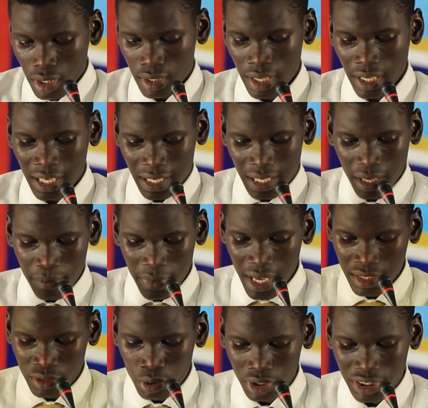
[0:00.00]
they came here
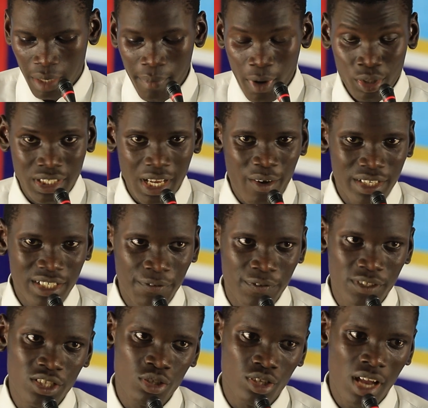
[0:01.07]
and talked about our
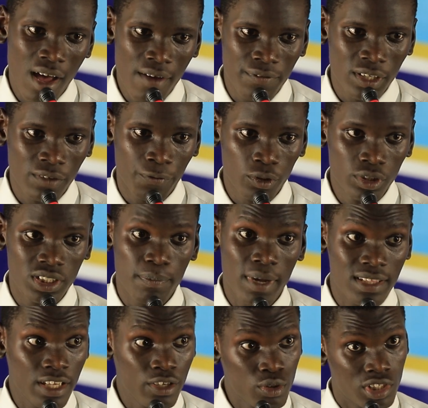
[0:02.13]
definition having faults,
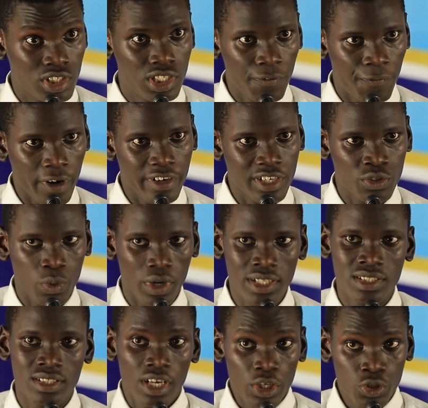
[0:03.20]
but they used different
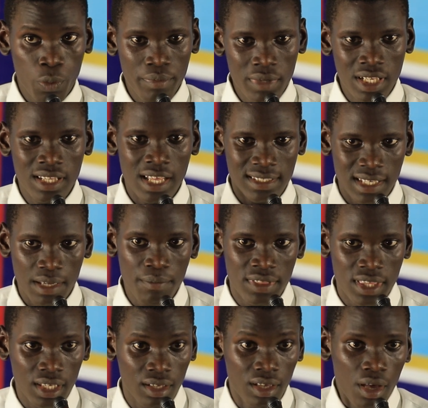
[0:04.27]
words to mean the same
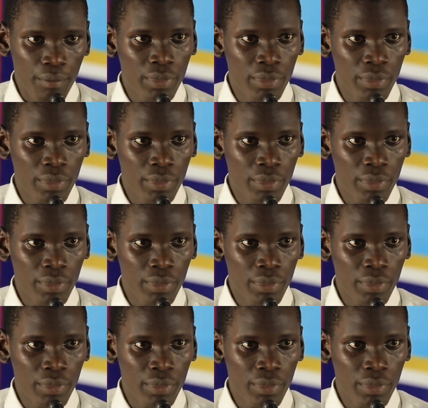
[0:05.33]
thing.